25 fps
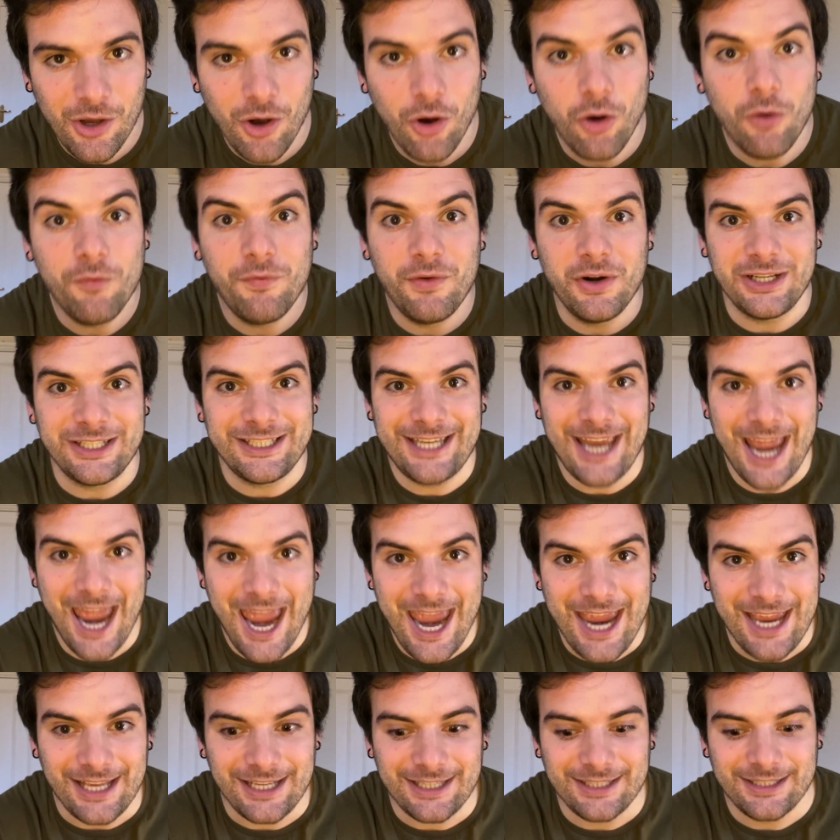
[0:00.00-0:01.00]

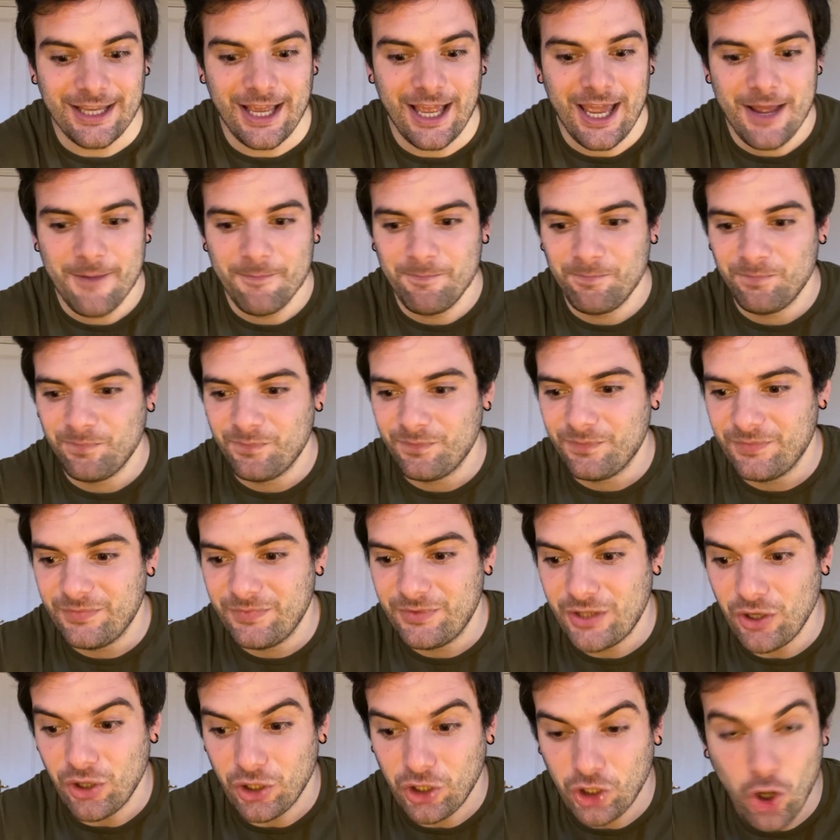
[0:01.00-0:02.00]
overtakes
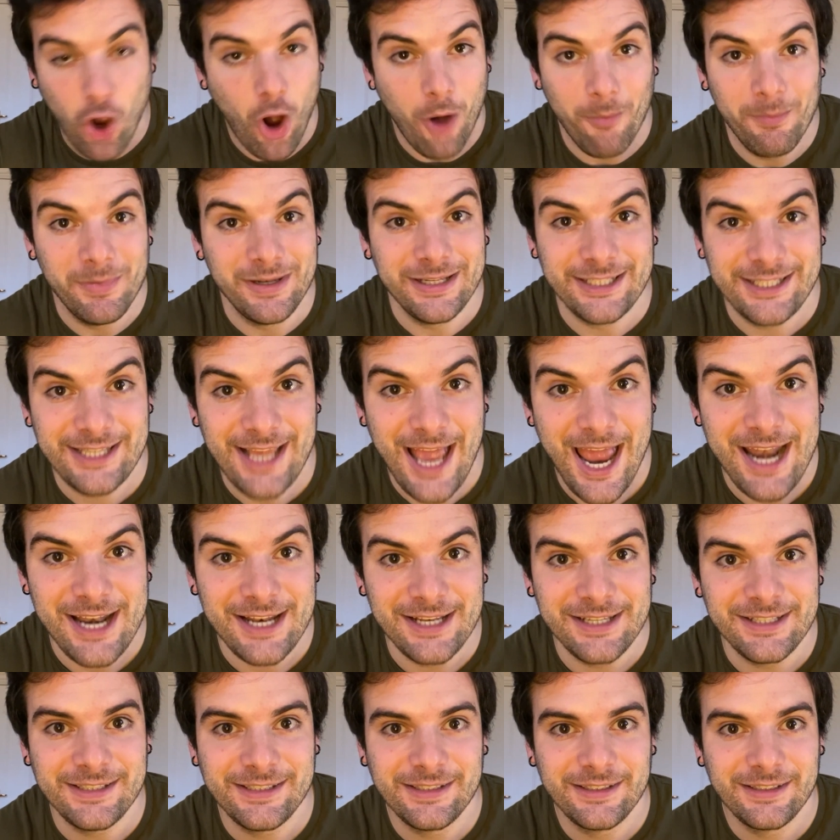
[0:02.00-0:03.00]
their common
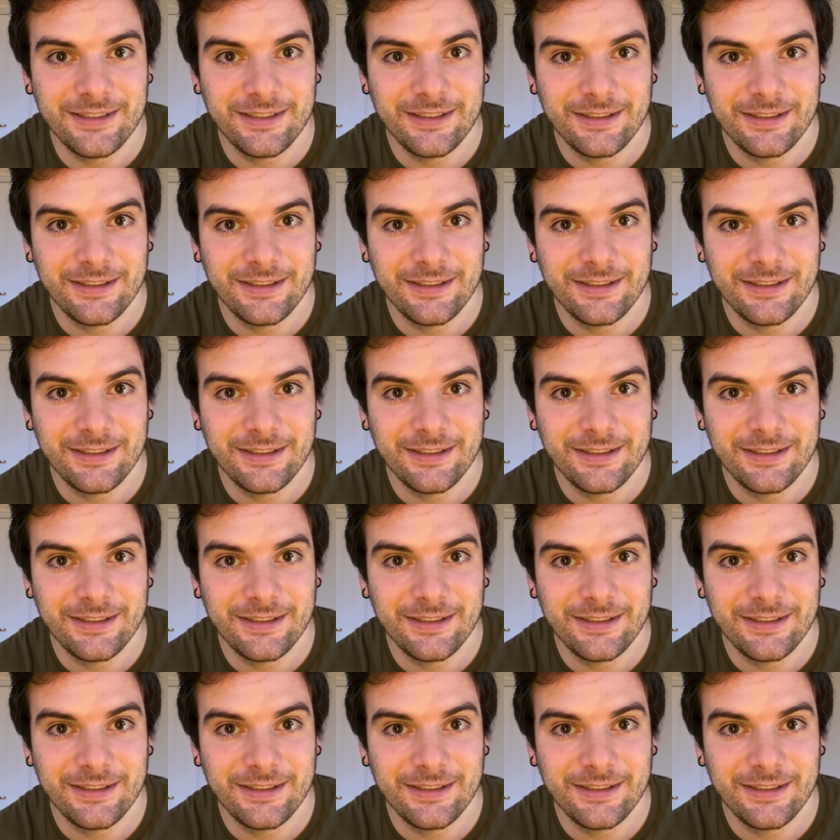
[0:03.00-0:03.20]
sense.